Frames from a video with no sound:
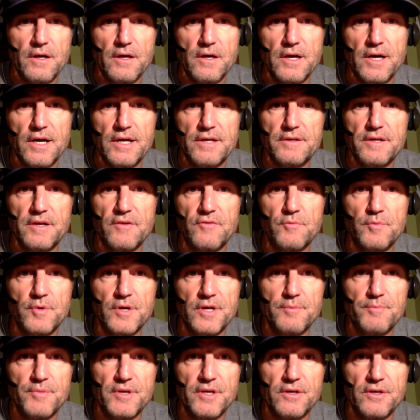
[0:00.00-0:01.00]
All right,
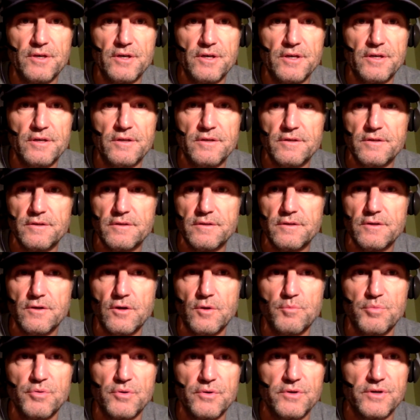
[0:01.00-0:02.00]
everybody be good.
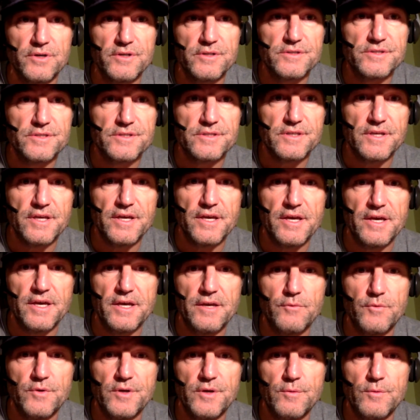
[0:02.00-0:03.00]
Go Brewers,
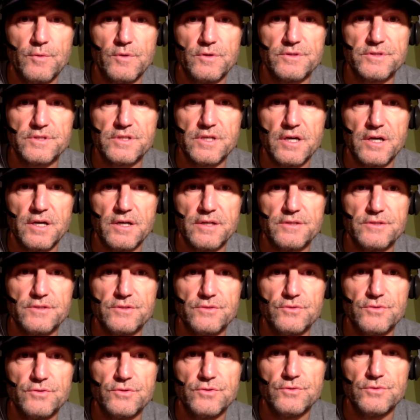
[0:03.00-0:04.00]
and we will talk
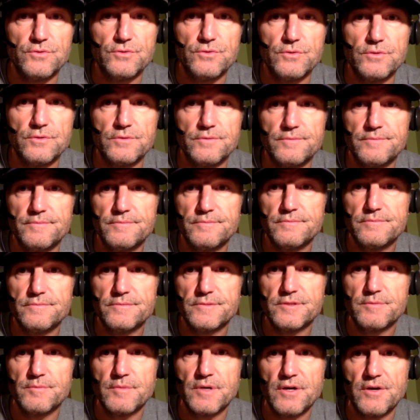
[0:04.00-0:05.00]
to you
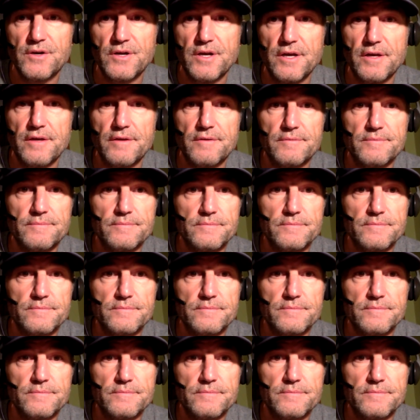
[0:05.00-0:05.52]
tomorrow night.